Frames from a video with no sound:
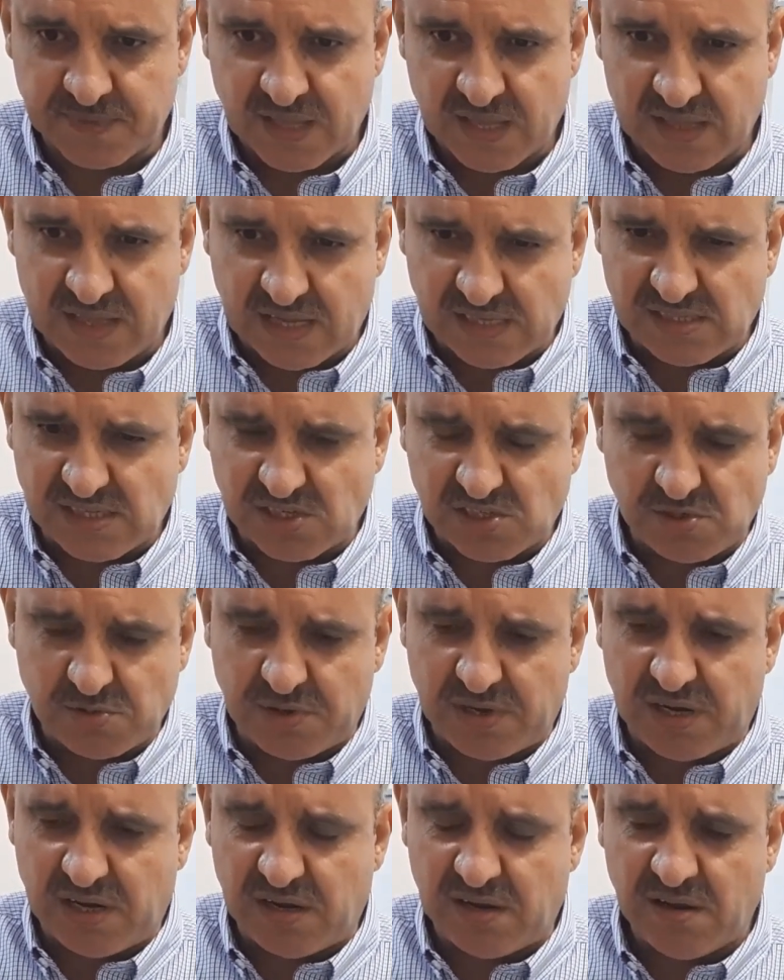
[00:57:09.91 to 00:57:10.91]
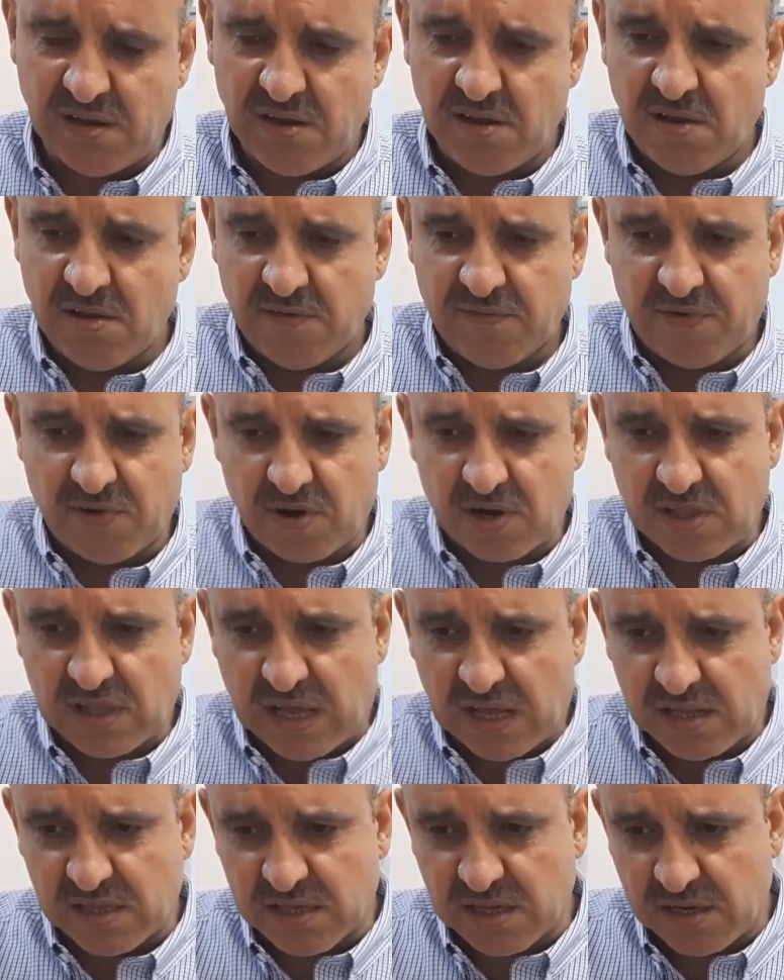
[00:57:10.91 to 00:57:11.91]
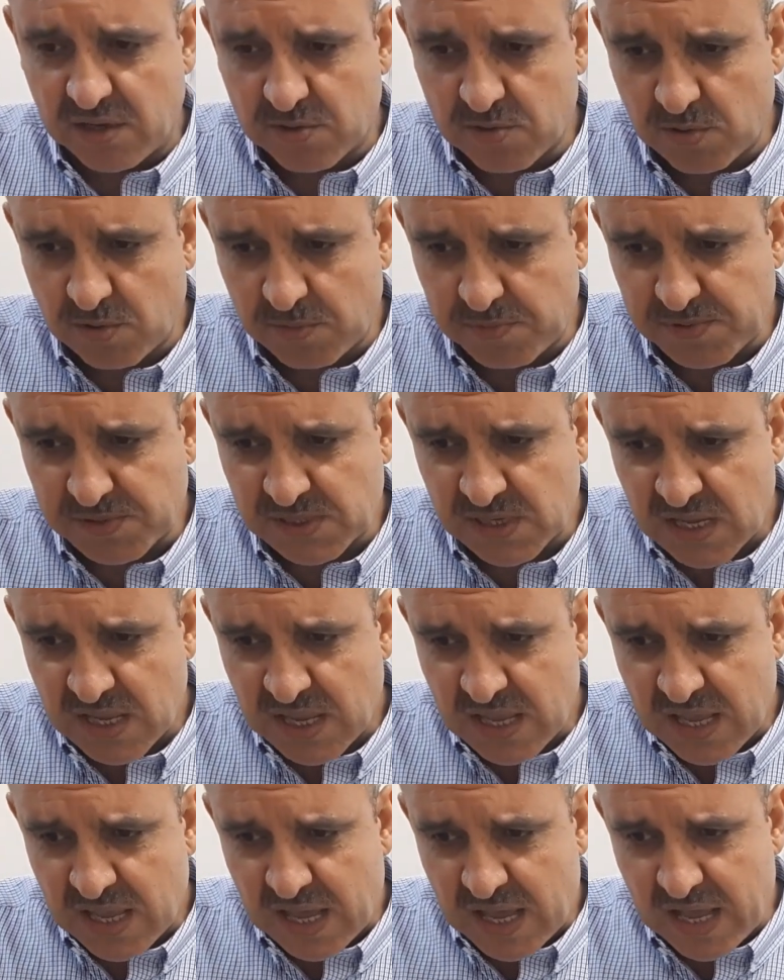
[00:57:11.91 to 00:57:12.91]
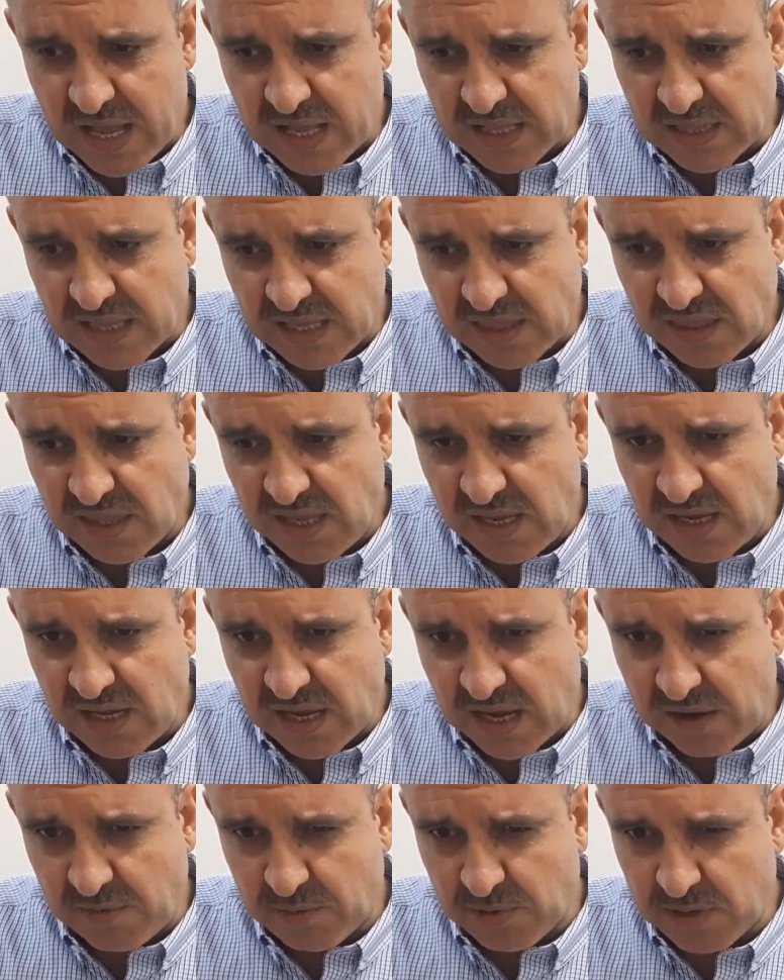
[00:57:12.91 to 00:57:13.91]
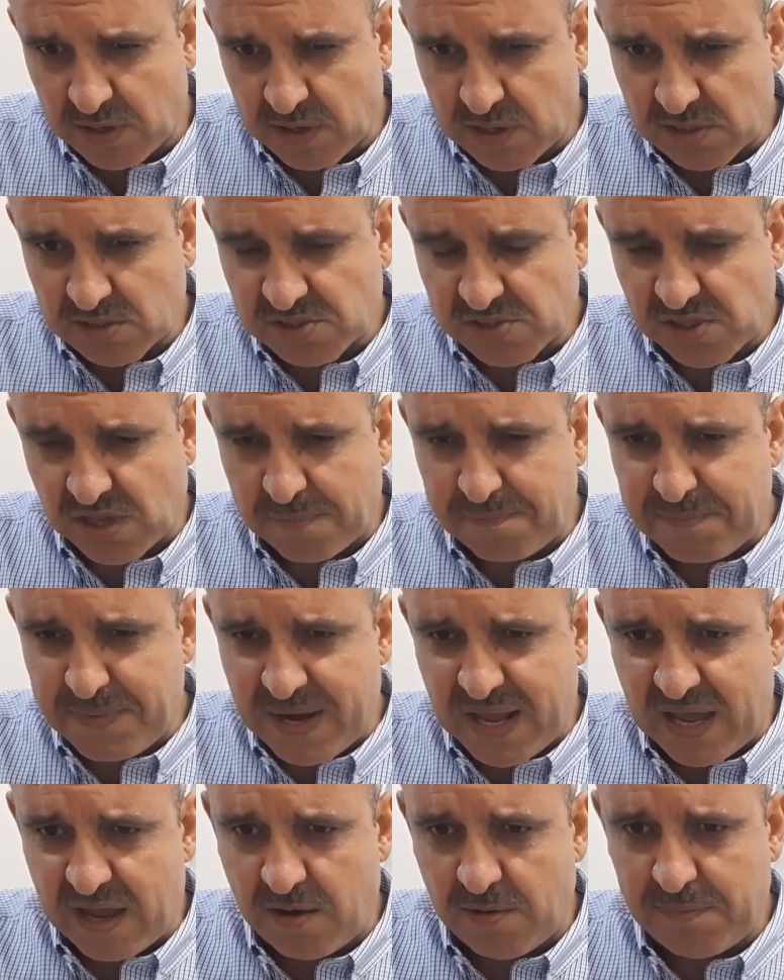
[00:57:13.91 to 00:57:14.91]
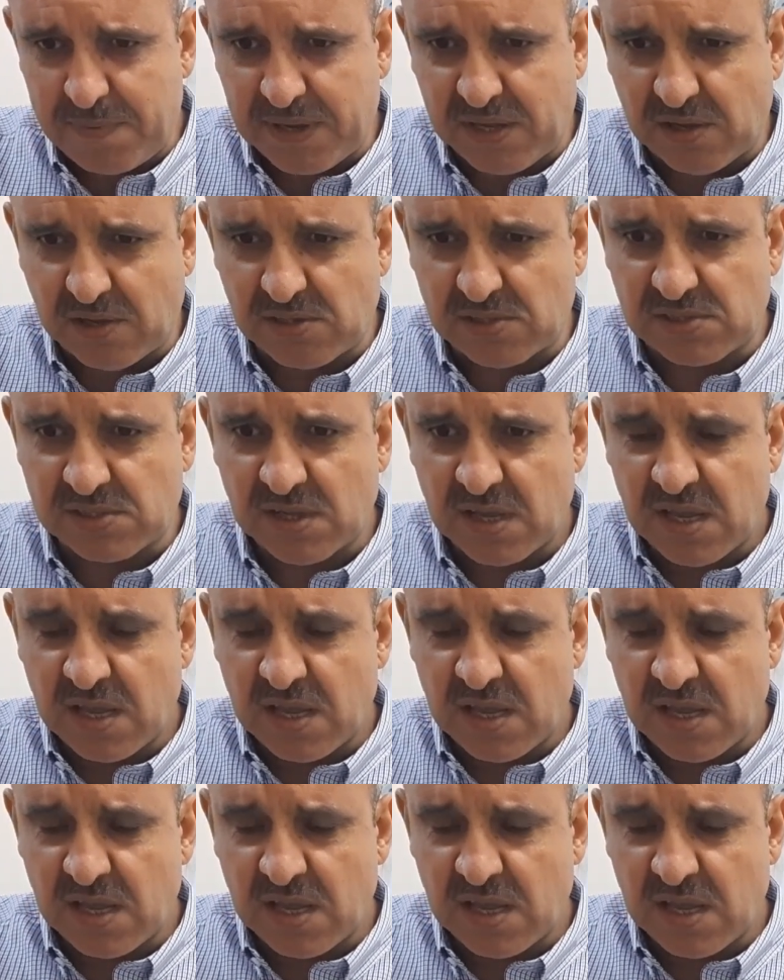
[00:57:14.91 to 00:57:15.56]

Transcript: That's actually for the alkyl groups, and I think I will stop now because